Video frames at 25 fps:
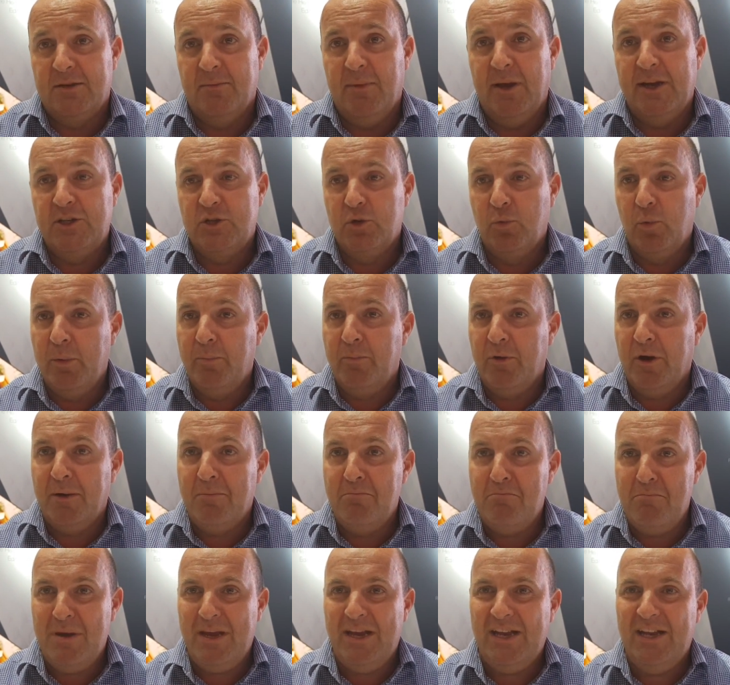to make sure we
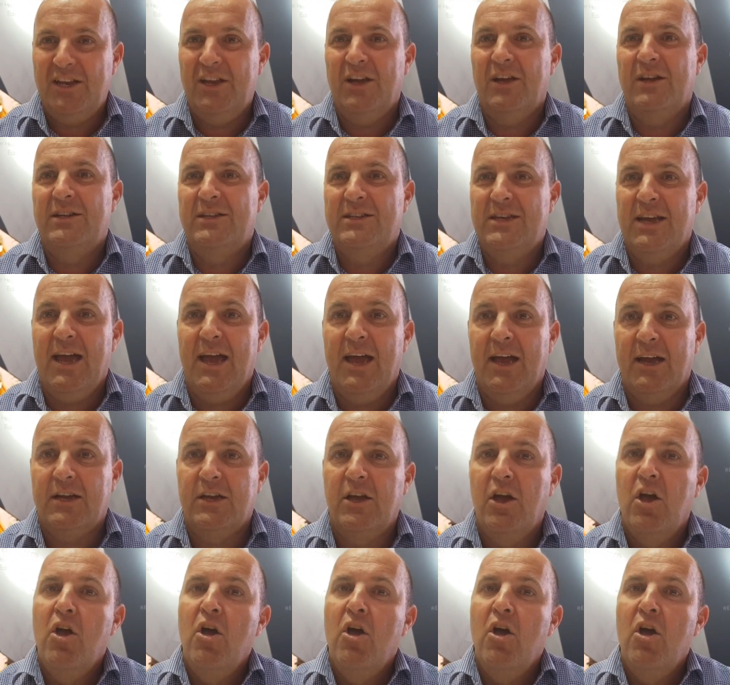bring media and tech